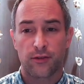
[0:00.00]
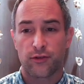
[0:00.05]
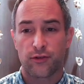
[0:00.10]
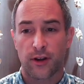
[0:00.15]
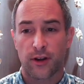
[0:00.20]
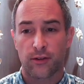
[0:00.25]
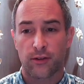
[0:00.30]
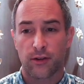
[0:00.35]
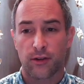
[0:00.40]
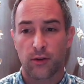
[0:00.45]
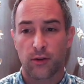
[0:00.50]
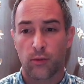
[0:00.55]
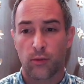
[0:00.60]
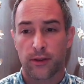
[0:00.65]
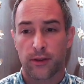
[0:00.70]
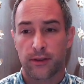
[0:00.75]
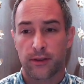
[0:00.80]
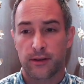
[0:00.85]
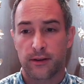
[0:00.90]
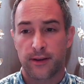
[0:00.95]
generally
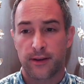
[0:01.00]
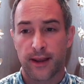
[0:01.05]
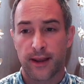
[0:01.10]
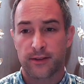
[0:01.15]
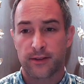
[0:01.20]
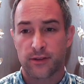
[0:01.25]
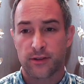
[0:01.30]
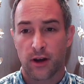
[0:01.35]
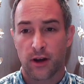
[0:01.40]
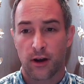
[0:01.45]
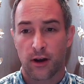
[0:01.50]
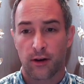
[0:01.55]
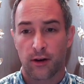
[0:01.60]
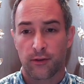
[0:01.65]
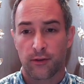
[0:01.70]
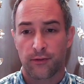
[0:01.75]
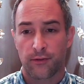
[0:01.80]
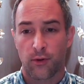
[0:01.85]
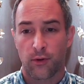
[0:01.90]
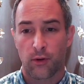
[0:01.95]
what the dates are
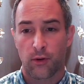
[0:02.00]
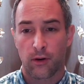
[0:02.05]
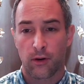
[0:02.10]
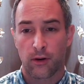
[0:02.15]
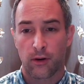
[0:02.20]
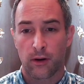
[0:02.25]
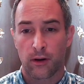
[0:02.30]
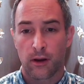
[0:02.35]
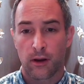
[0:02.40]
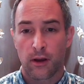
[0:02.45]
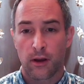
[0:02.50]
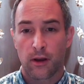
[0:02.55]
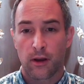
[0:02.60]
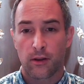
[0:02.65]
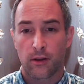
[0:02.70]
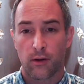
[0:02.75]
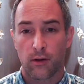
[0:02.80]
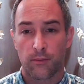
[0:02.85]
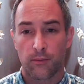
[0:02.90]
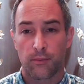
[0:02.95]
for
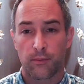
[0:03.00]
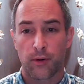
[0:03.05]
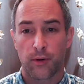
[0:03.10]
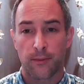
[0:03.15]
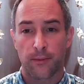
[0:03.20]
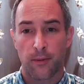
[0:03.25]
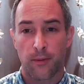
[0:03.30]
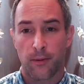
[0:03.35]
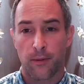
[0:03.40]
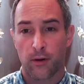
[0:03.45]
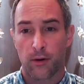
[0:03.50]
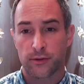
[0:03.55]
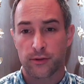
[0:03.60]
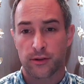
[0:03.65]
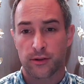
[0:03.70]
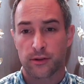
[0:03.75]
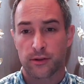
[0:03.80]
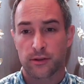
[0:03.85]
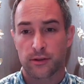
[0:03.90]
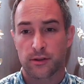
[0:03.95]

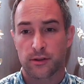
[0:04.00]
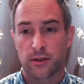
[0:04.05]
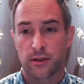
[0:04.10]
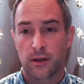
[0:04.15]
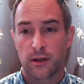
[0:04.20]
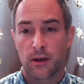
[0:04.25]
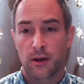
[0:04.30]
pre-proposals,